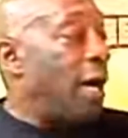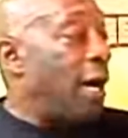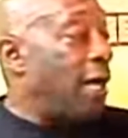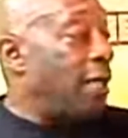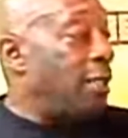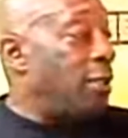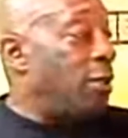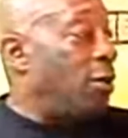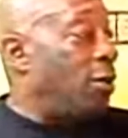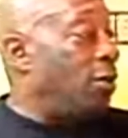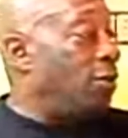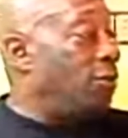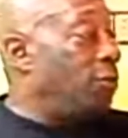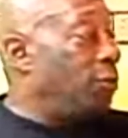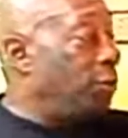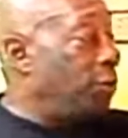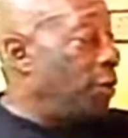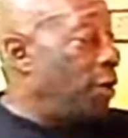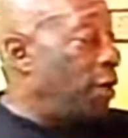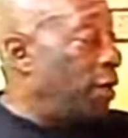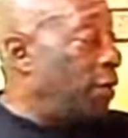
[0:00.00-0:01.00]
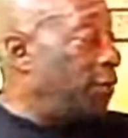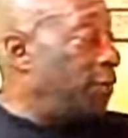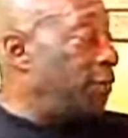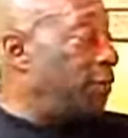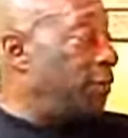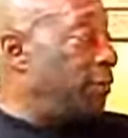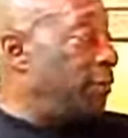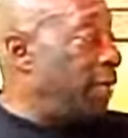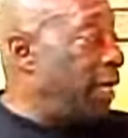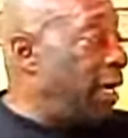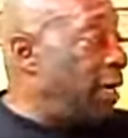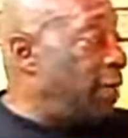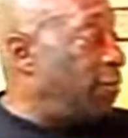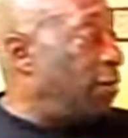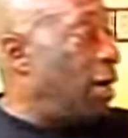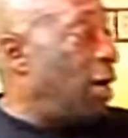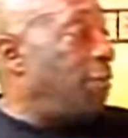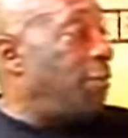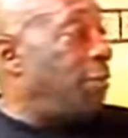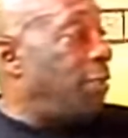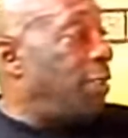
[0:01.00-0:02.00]
I'd call Rudolph and
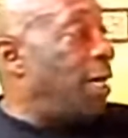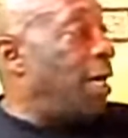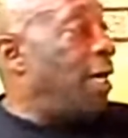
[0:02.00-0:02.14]
Robert.